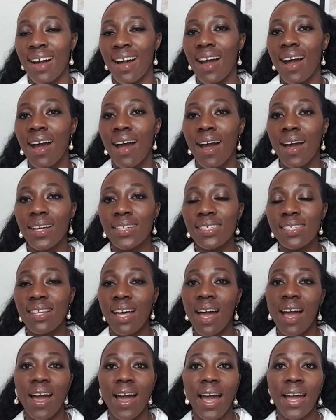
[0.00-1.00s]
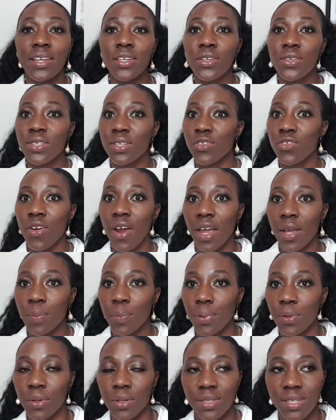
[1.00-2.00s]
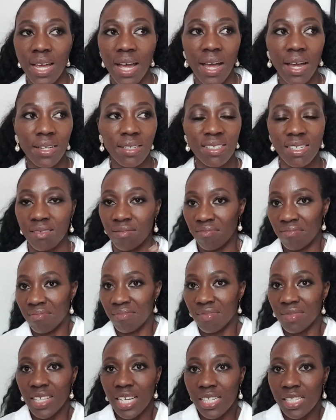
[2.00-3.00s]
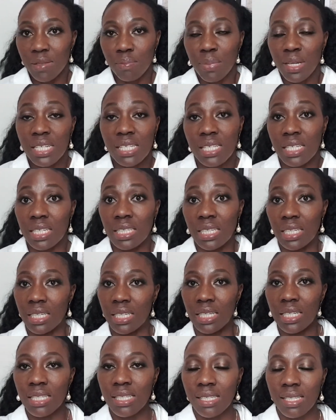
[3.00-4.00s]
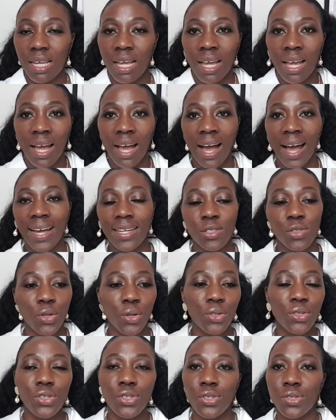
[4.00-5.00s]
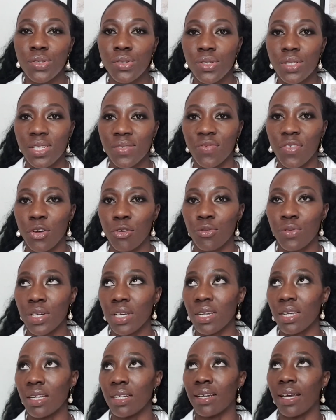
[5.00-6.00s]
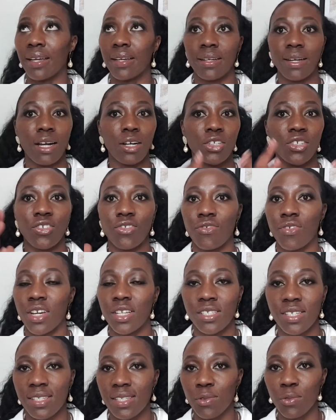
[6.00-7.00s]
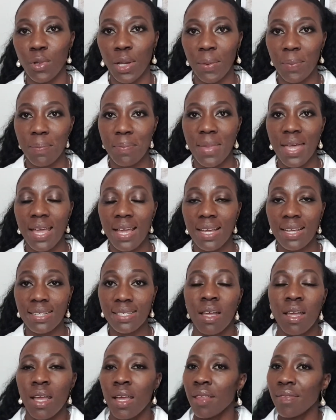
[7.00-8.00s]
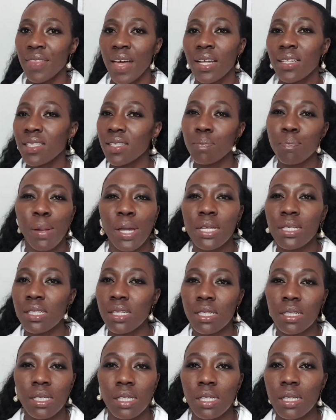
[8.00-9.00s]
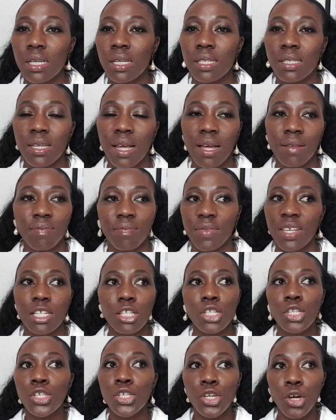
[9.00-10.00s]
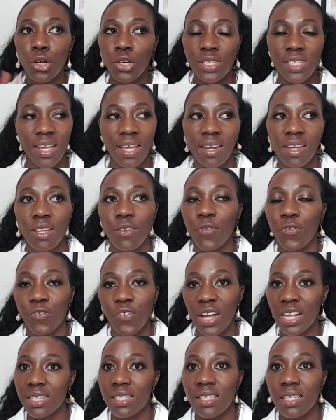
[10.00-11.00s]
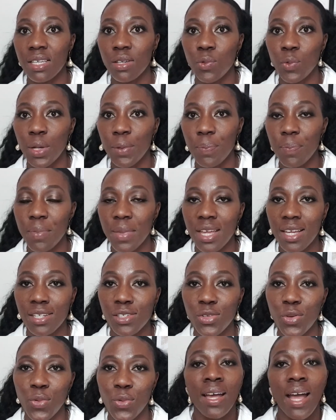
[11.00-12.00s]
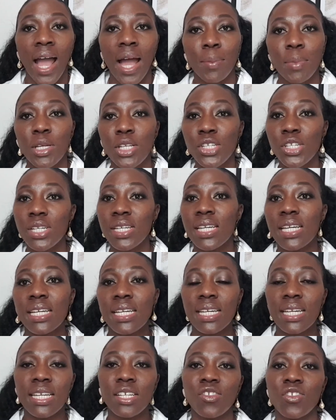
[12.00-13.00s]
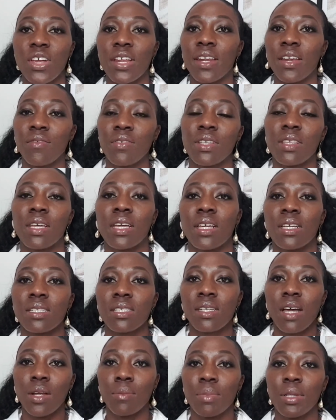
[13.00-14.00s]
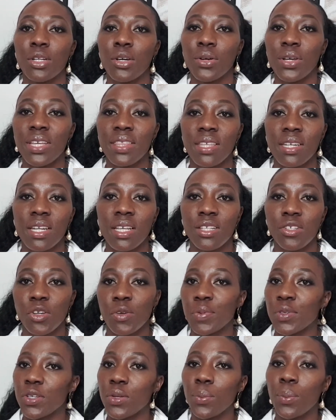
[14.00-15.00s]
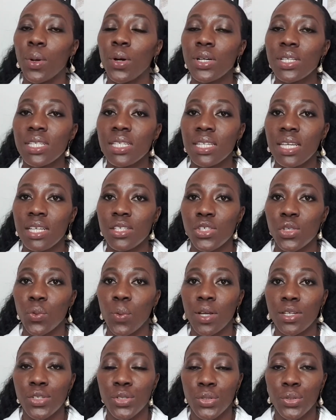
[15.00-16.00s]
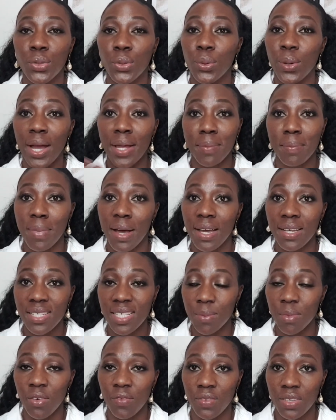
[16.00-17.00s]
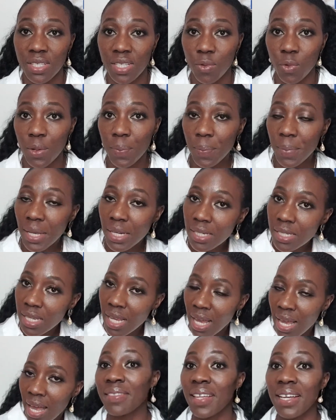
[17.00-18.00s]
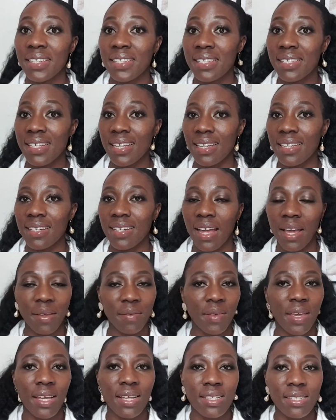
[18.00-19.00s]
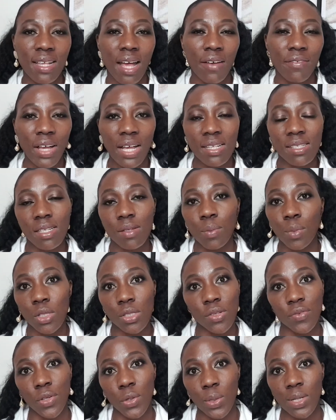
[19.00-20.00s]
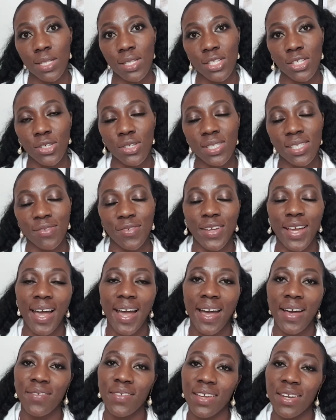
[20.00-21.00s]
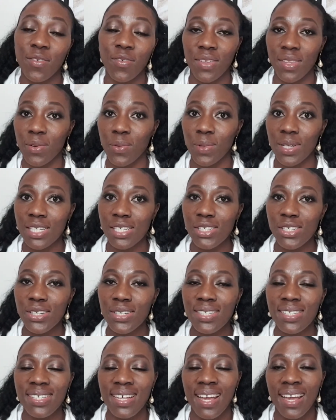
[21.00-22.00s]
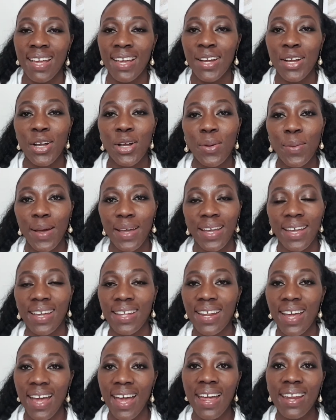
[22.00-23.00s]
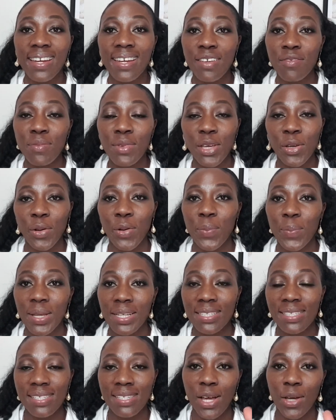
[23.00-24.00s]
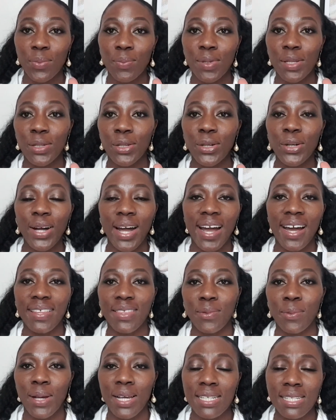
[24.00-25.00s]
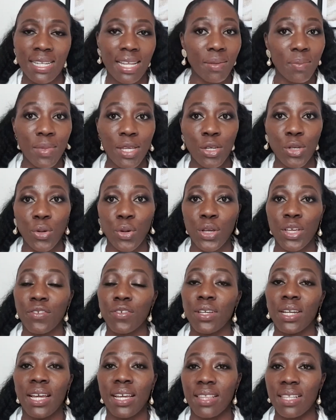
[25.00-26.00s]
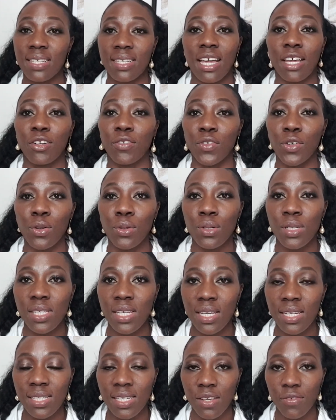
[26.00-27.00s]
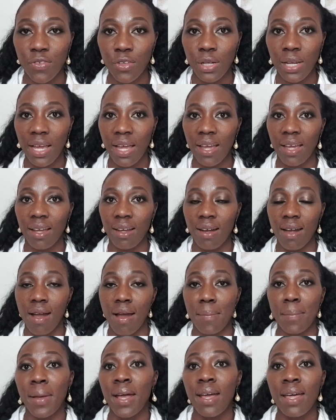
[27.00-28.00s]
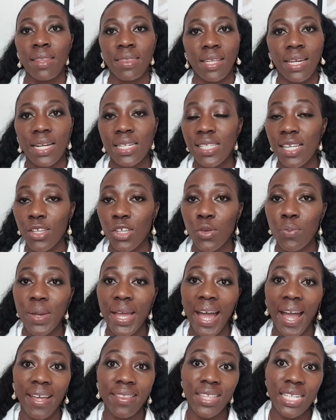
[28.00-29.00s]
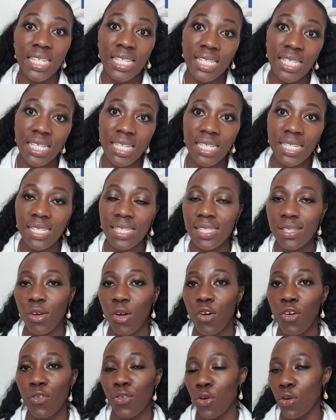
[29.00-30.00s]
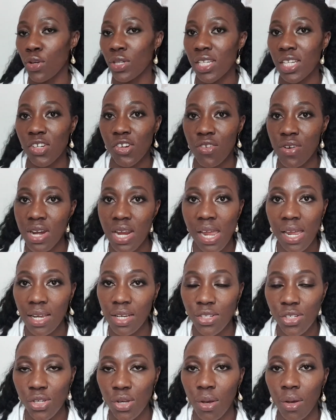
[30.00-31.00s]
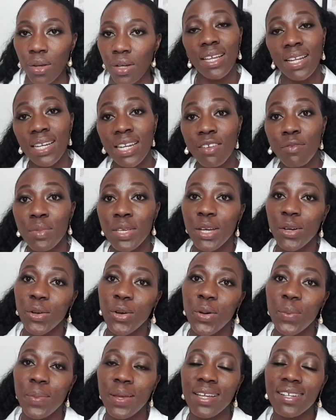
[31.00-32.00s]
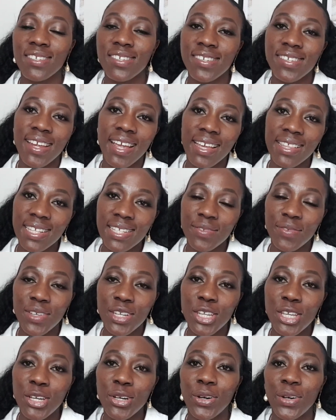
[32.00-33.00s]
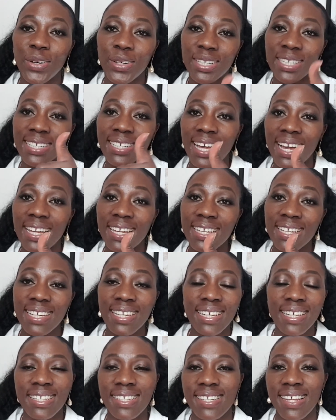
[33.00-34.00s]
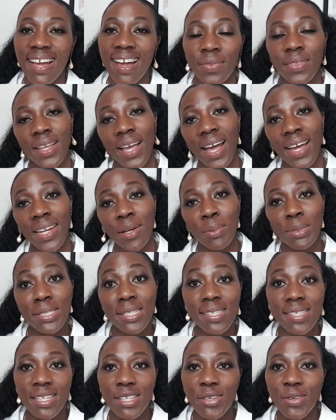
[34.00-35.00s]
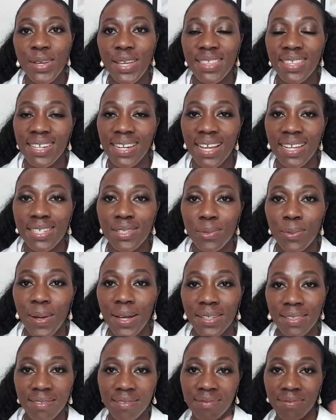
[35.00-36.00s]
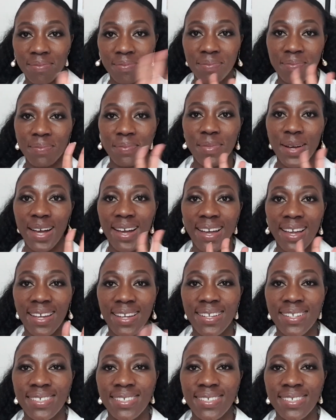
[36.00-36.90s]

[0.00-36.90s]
And I use a tripod and that's basically it. I don't use very like outrageous equipment. That's basically it. There's not any fancy equipment. I'm going to link each and everything down below in the description box in case you want to go and buy some of this equipment. And that's it. I guess I've answered most of your questions. If you have any further questions, go ahead and leave me a comment down below. Otherwise, let me know if you like this kind of content, if you like that I take you behind the scenes of content creation. Leave me a comment, share this video, like it, and I will see you in the next one. Bye.